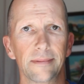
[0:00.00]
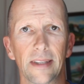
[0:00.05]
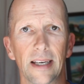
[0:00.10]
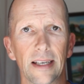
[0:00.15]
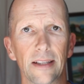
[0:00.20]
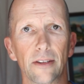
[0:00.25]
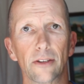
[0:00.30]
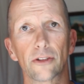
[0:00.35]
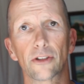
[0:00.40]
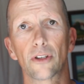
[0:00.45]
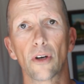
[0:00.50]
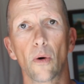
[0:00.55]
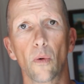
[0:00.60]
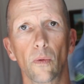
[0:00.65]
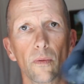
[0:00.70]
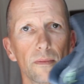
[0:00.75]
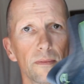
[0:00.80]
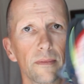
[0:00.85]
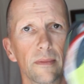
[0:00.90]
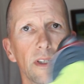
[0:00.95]
and it
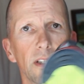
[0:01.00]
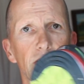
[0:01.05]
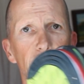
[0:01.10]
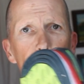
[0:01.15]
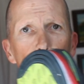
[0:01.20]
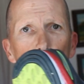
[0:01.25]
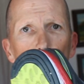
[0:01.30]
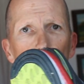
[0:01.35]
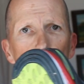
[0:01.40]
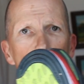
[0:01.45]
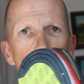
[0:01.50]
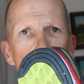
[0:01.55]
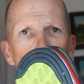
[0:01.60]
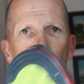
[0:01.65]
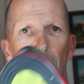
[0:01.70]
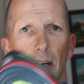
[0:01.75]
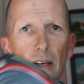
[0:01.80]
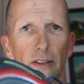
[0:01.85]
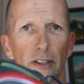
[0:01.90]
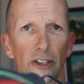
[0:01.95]
shows no
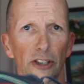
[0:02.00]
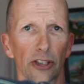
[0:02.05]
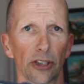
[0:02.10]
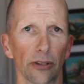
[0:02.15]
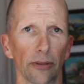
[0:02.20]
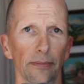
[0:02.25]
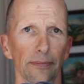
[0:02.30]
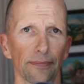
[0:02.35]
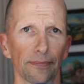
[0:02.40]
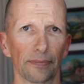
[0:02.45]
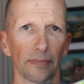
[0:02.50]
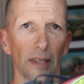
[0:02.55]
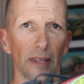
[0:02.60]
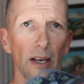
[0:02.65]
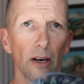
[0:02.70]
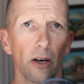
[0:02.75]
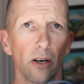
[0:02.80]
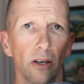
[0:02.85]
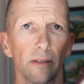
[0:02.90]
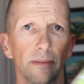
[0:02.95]
wear on this shoe
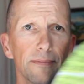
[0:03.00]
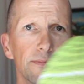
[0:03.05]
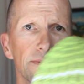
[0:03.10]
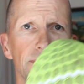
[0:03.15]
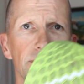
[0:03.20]
at all.